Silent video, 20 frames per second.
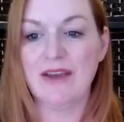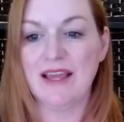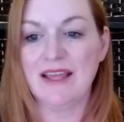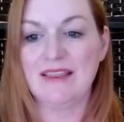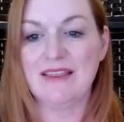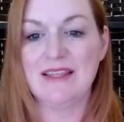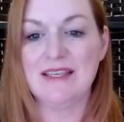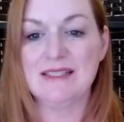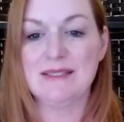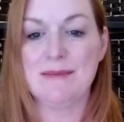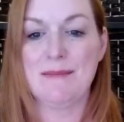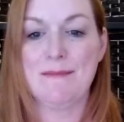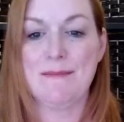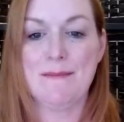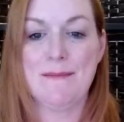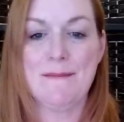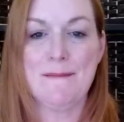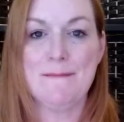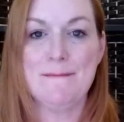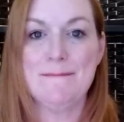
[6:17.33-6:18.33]
And this
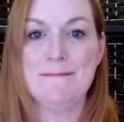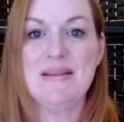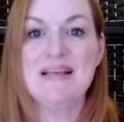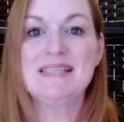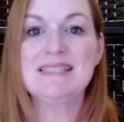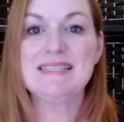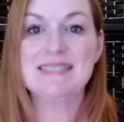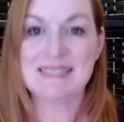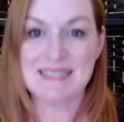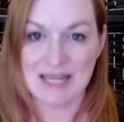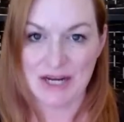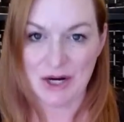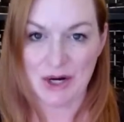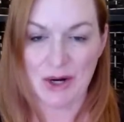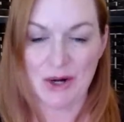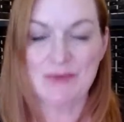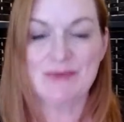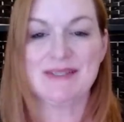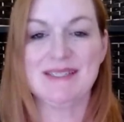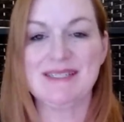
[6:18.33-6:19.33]
sticker,
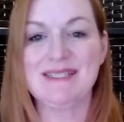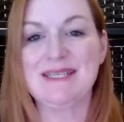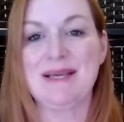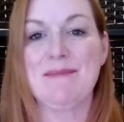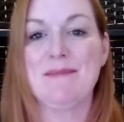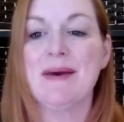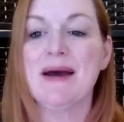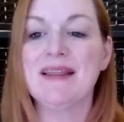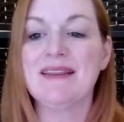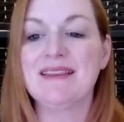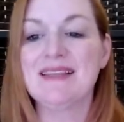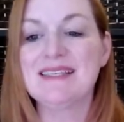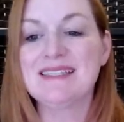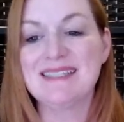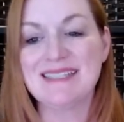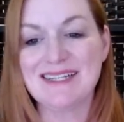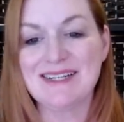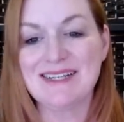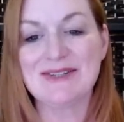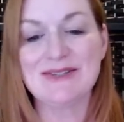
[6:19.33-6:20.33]
I was going to say button, this
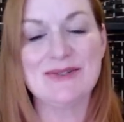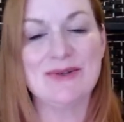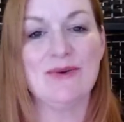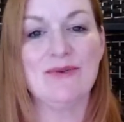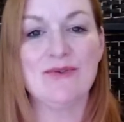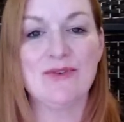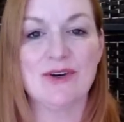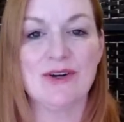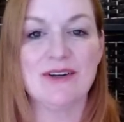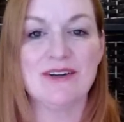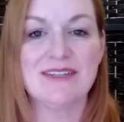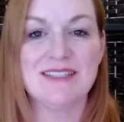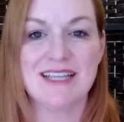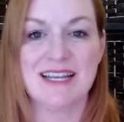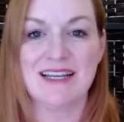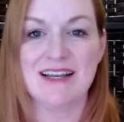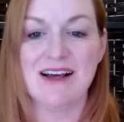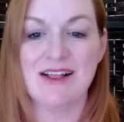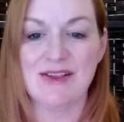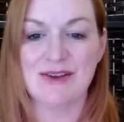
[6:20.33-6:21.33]
sticker sold for
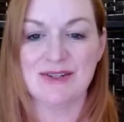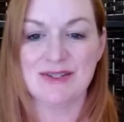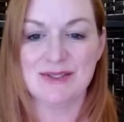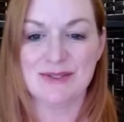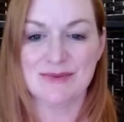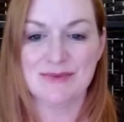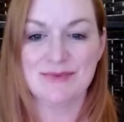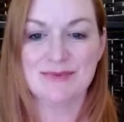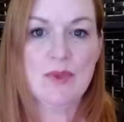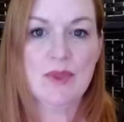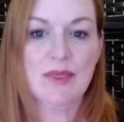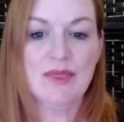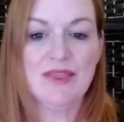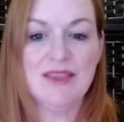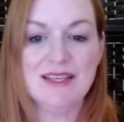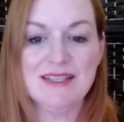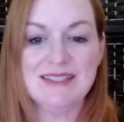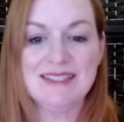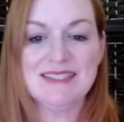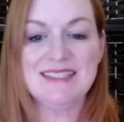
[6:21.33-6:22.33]
$10.
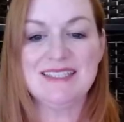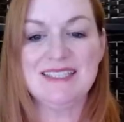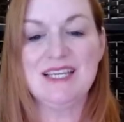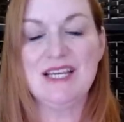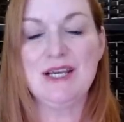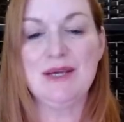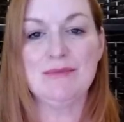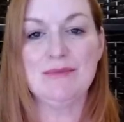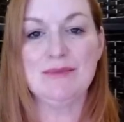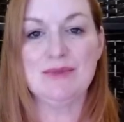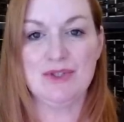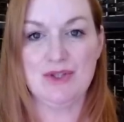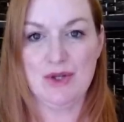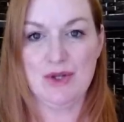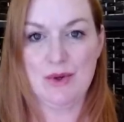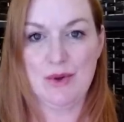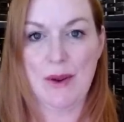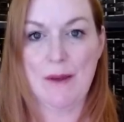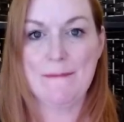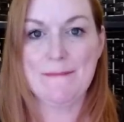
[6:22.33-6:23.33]
This Team
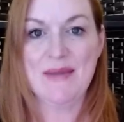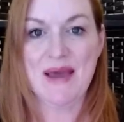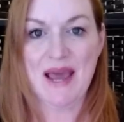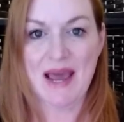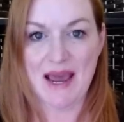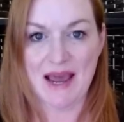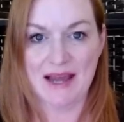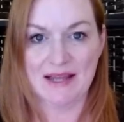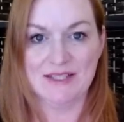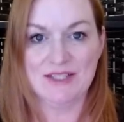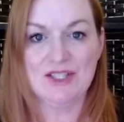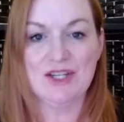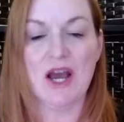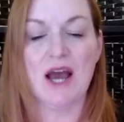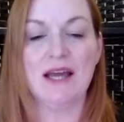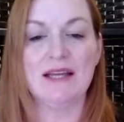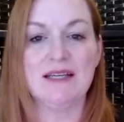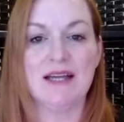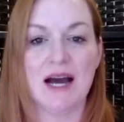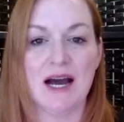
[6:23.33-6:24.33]
Duke patch
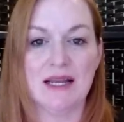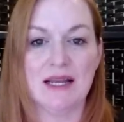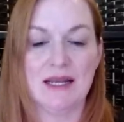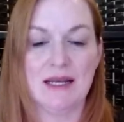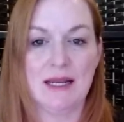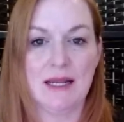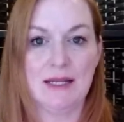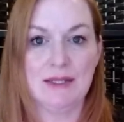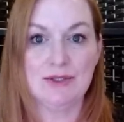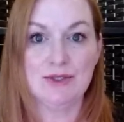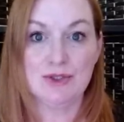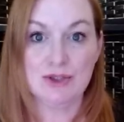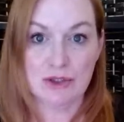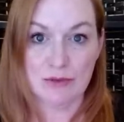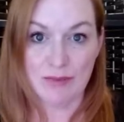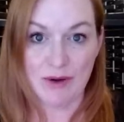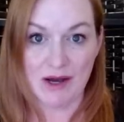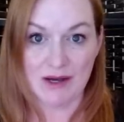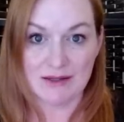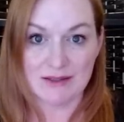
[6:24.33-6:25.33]
I got in a
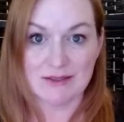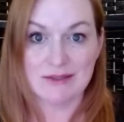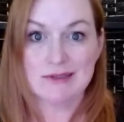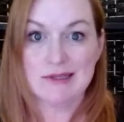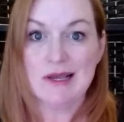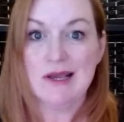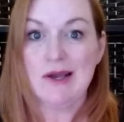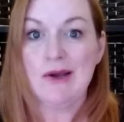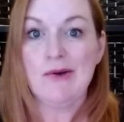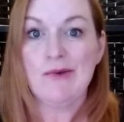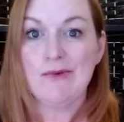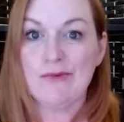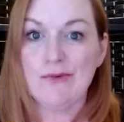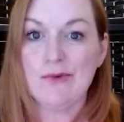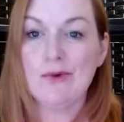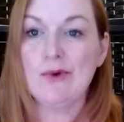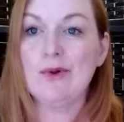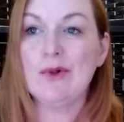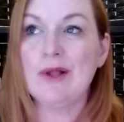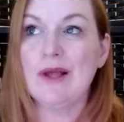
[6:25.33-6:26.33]
shoebox
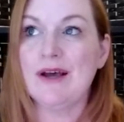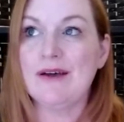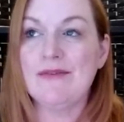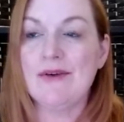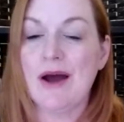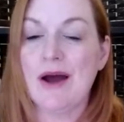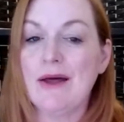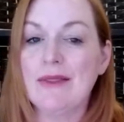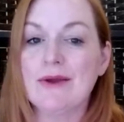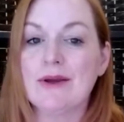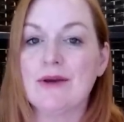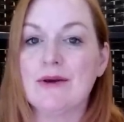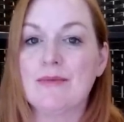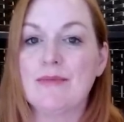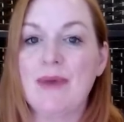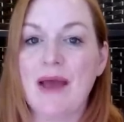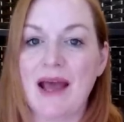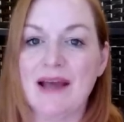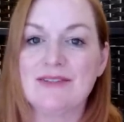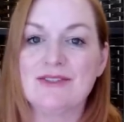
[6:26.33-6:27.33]
full of other
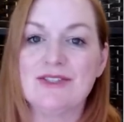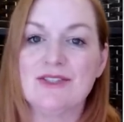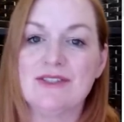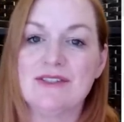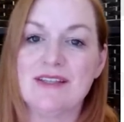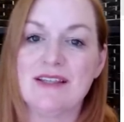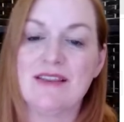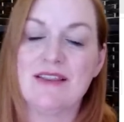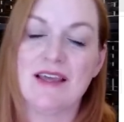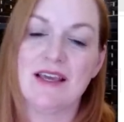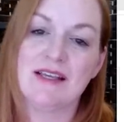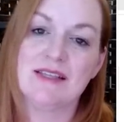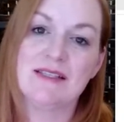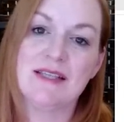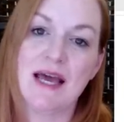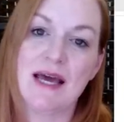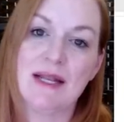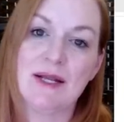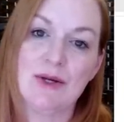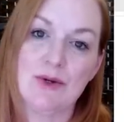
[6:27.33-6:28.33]
patches and things
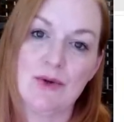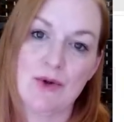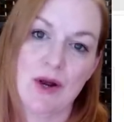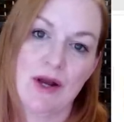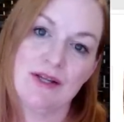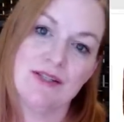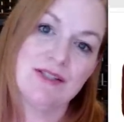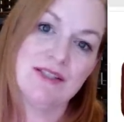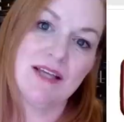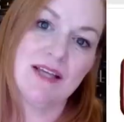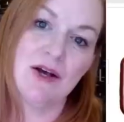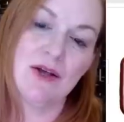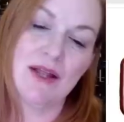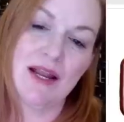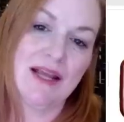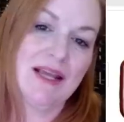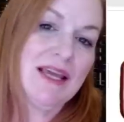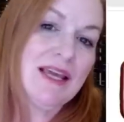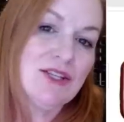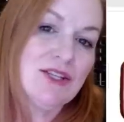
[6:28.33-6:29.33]
at a garage sale. It
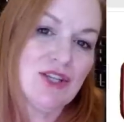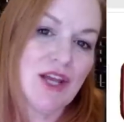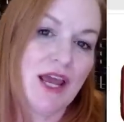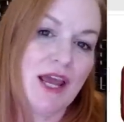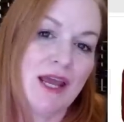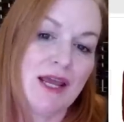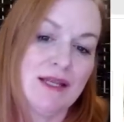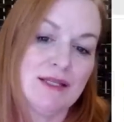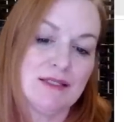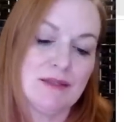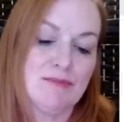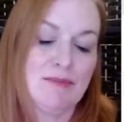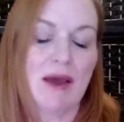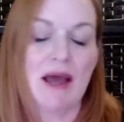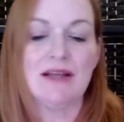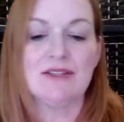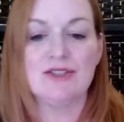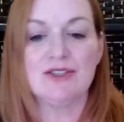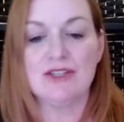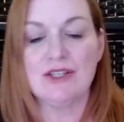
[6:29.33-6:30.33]
had keychains,
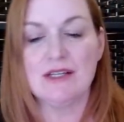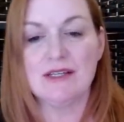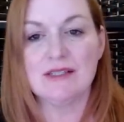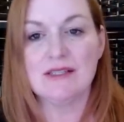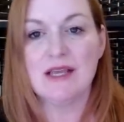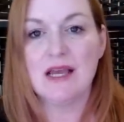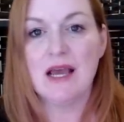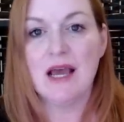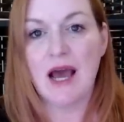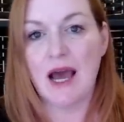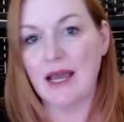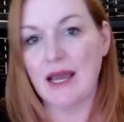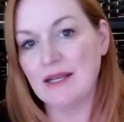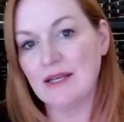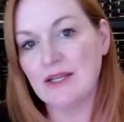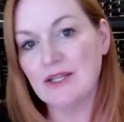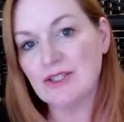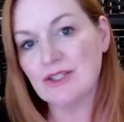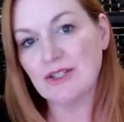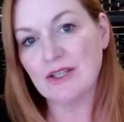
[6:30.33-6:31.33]
patches. I
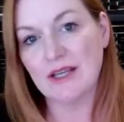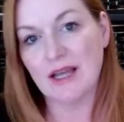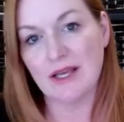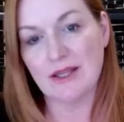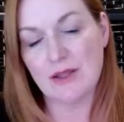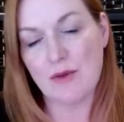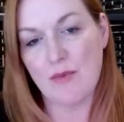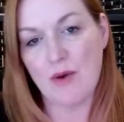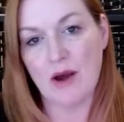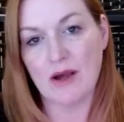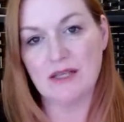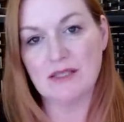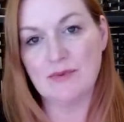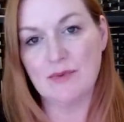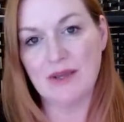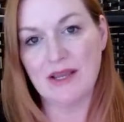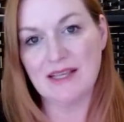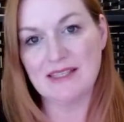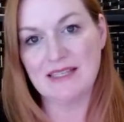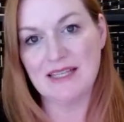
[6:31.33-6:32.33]
initially got the box
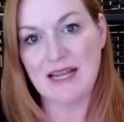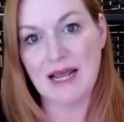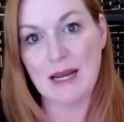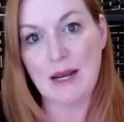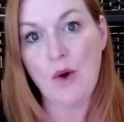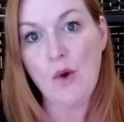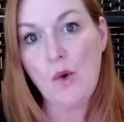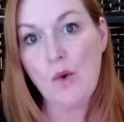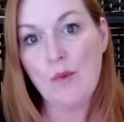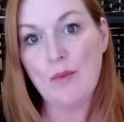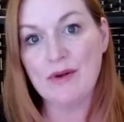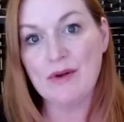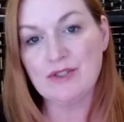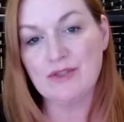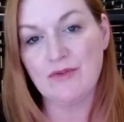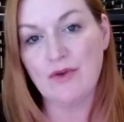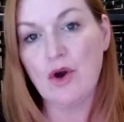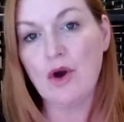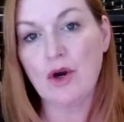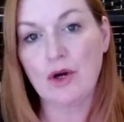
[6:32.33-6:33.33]
because it had a whole bunch
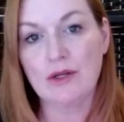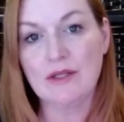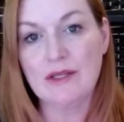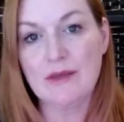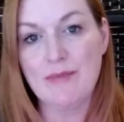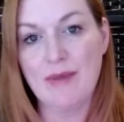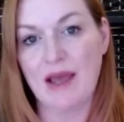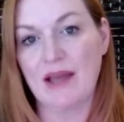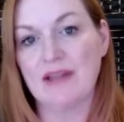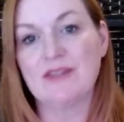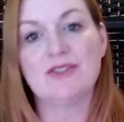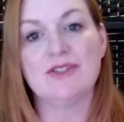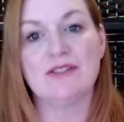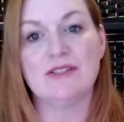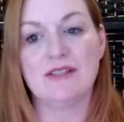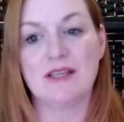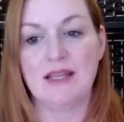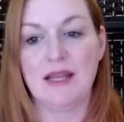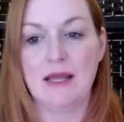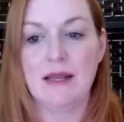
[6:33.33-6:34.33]
of Harley patches
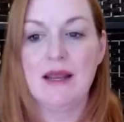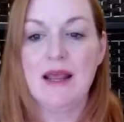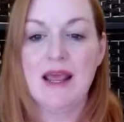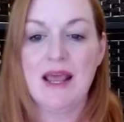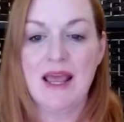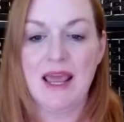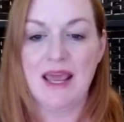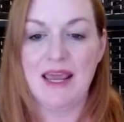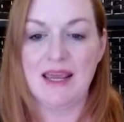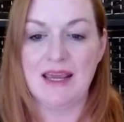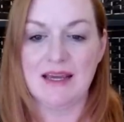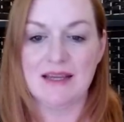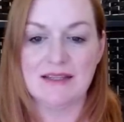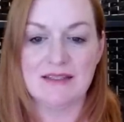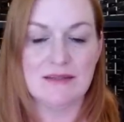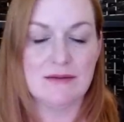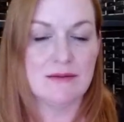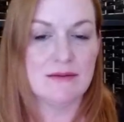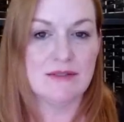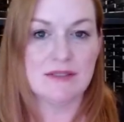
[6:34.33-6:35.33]
in it,
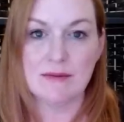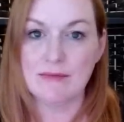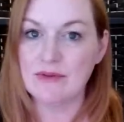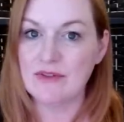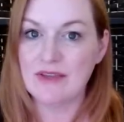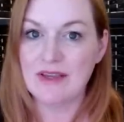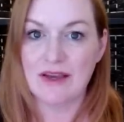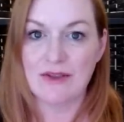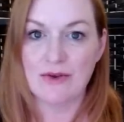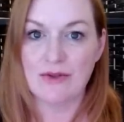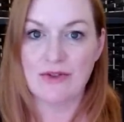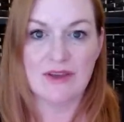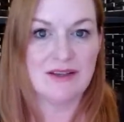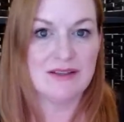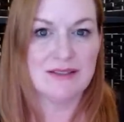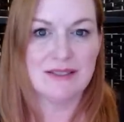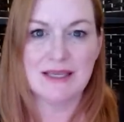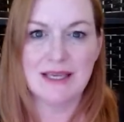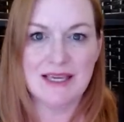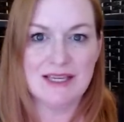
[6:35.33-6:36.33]
and some of the other
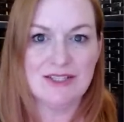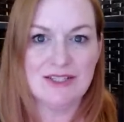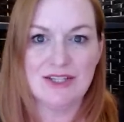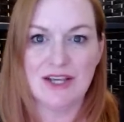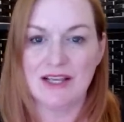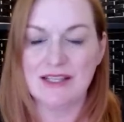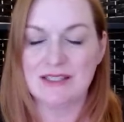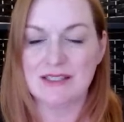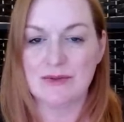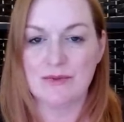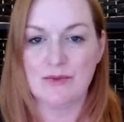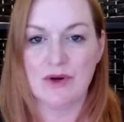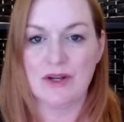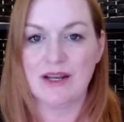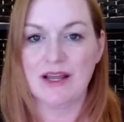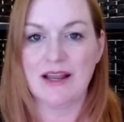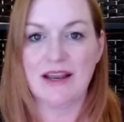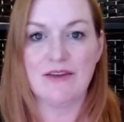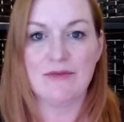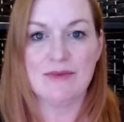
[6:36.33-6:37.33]
things, keychains and
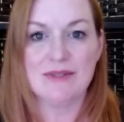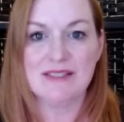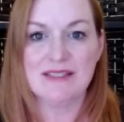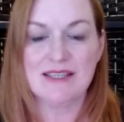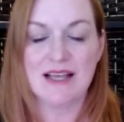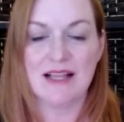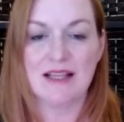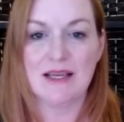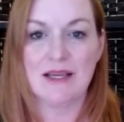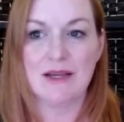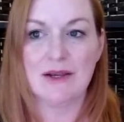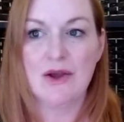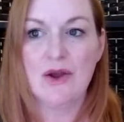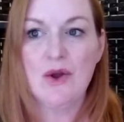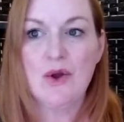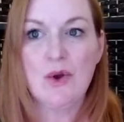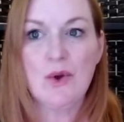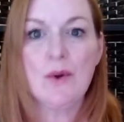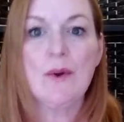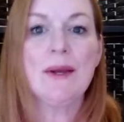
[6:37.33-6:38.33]
whatnot, have been selling
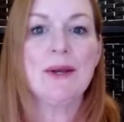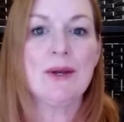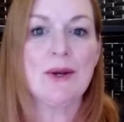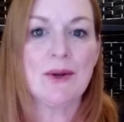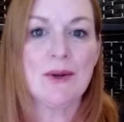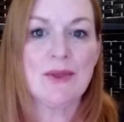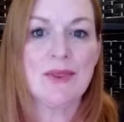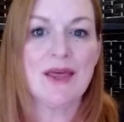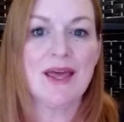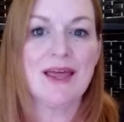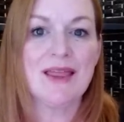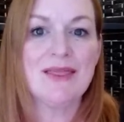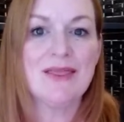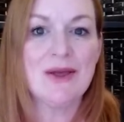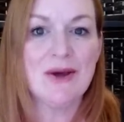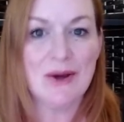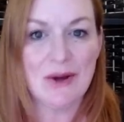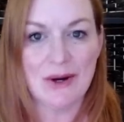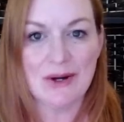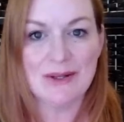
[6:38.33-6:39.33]
quicker than the
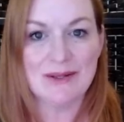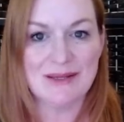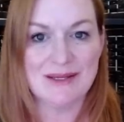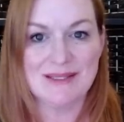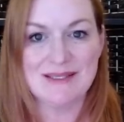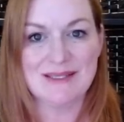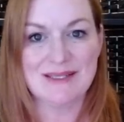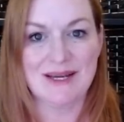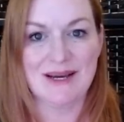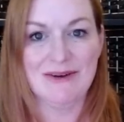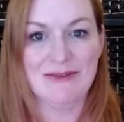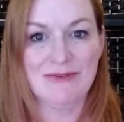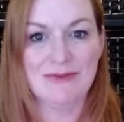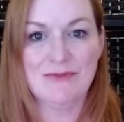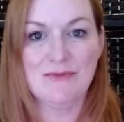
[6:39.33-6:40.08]
Harley stuff.